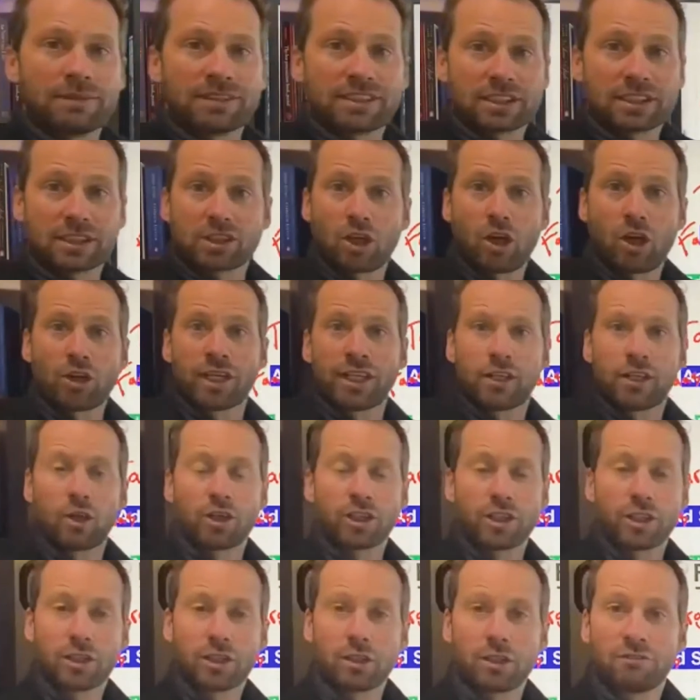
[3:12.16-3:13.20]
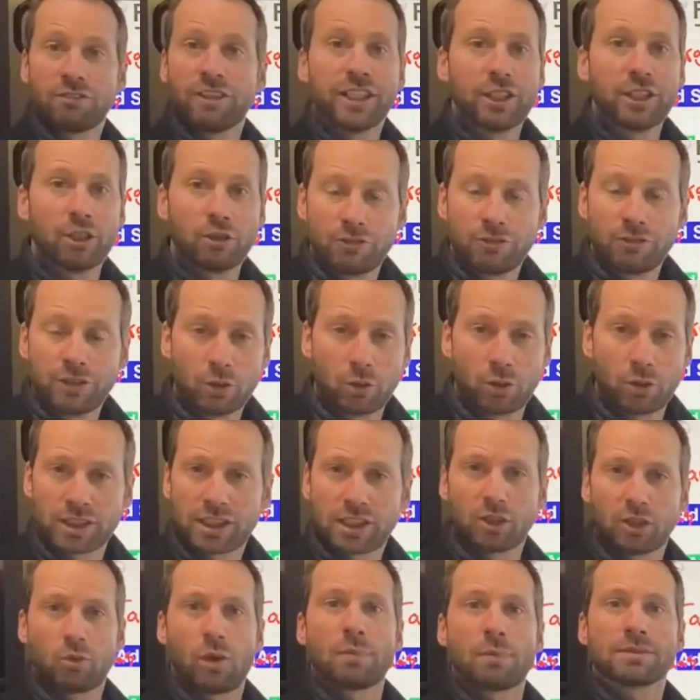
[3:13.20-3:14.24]
is just targeting all your video viewers
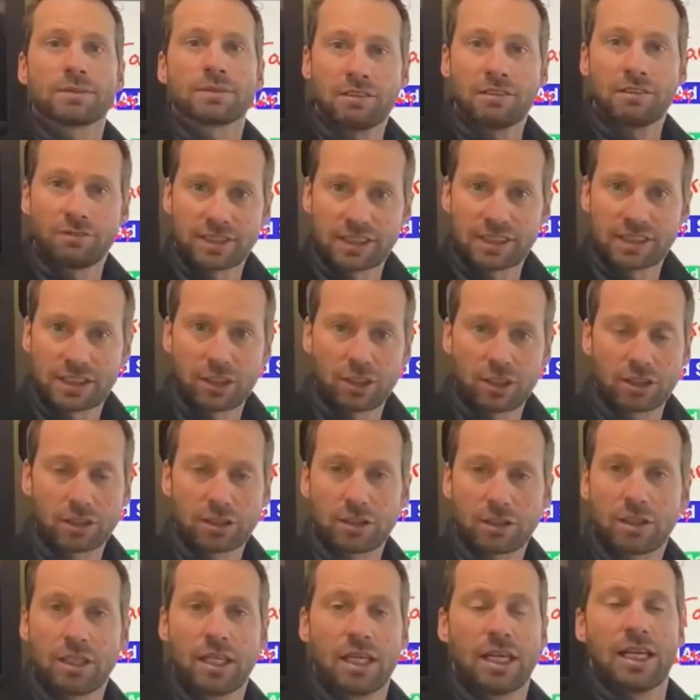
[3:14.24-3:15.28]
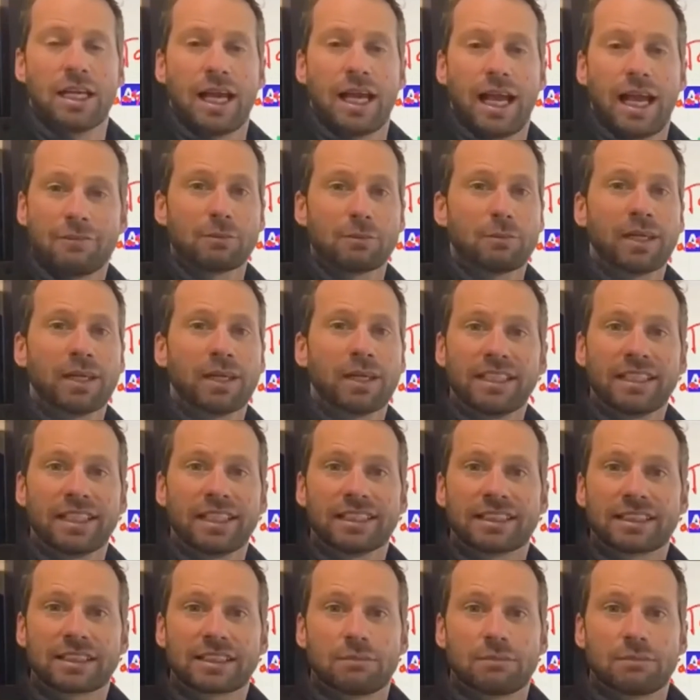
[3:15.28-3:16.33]
and your website visitors and everybody
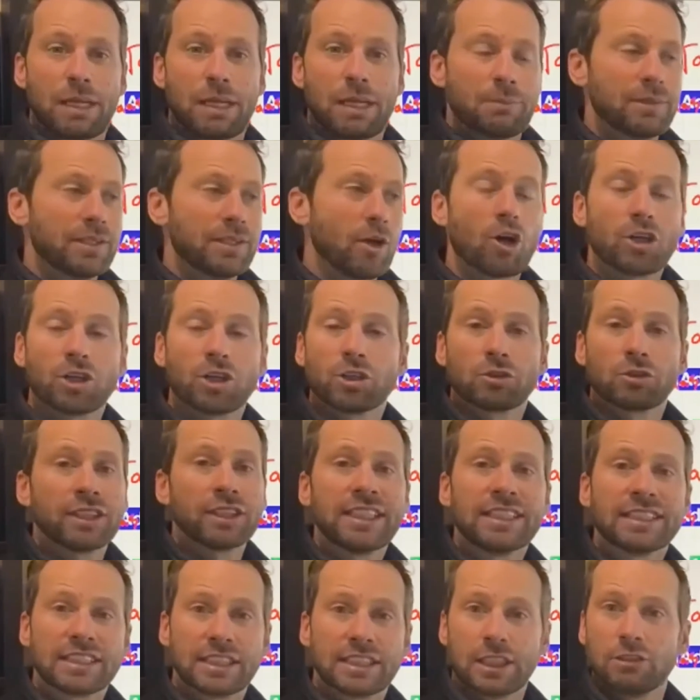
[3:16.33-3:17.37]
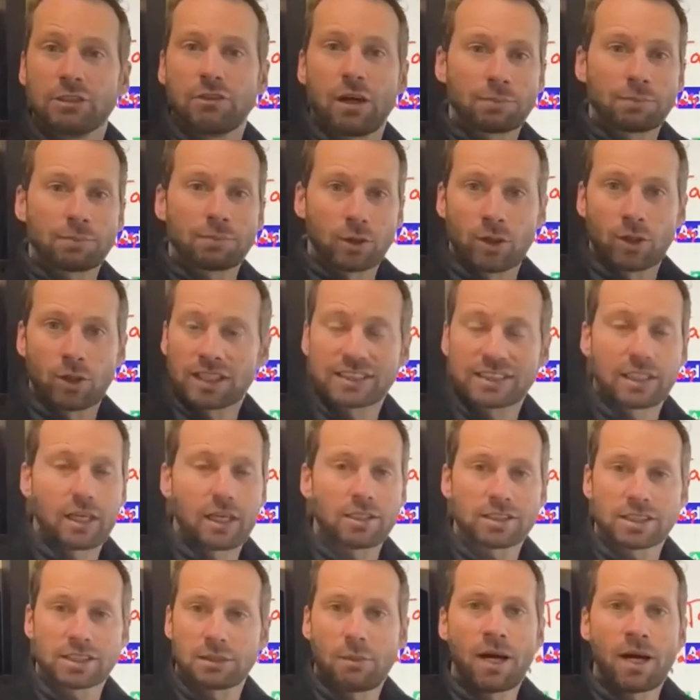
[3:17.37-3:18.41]
that's maybe all your leads that you've uploaded as a
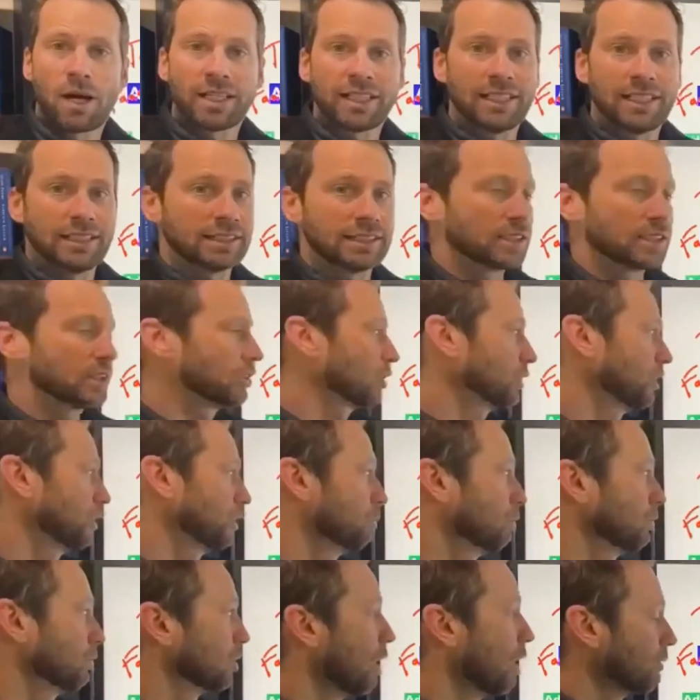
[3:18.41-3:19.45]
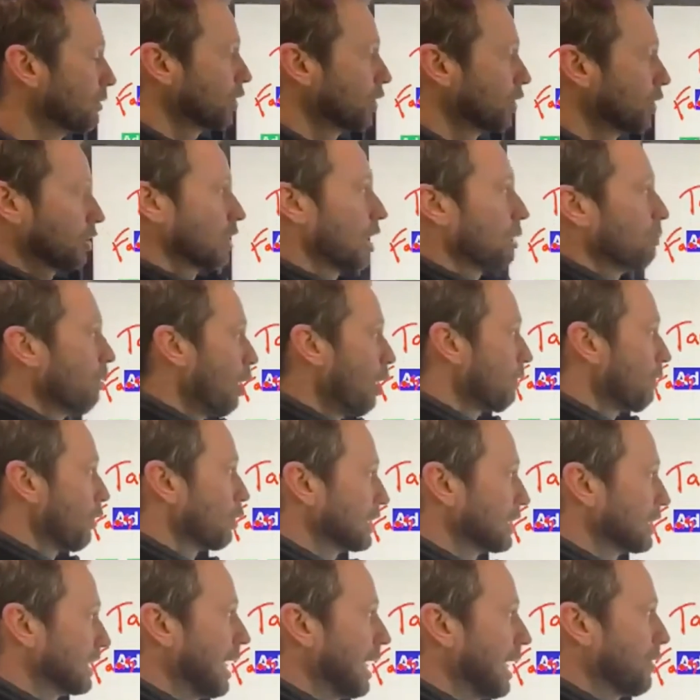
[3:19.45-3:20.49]
custom audience. So you can lump all
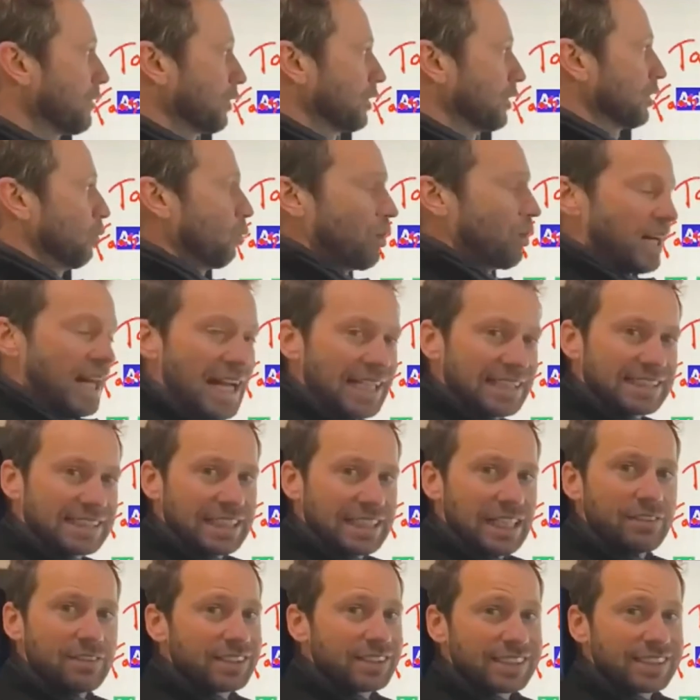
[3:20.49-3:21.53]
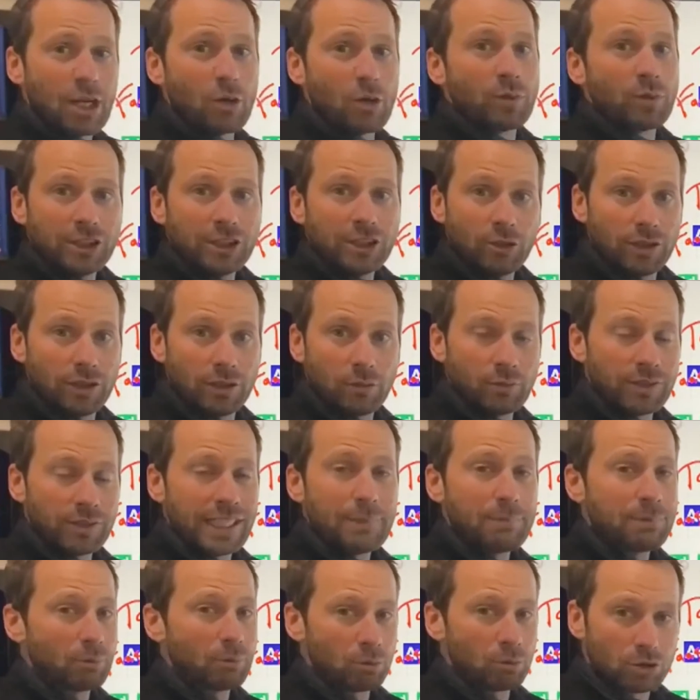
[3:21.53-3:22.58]
those together into one ad set. This is how we do it. We
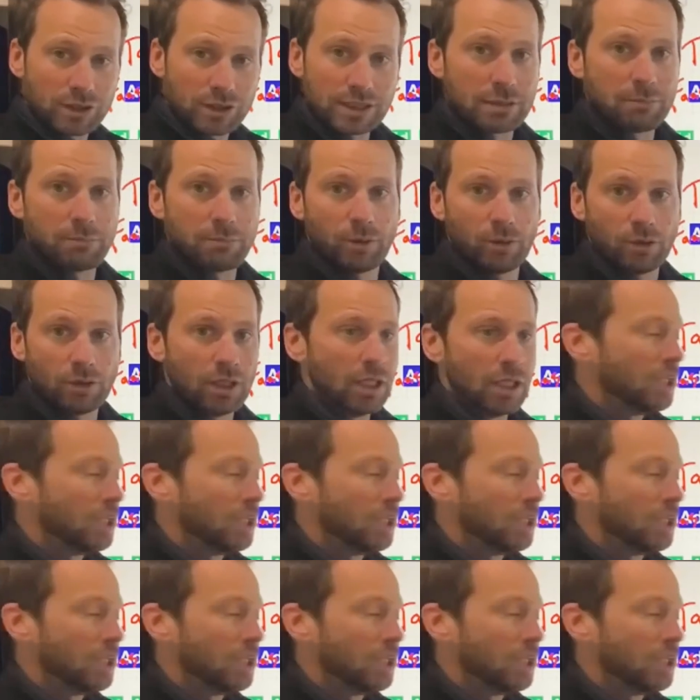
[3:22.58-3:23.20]
keep it real simple.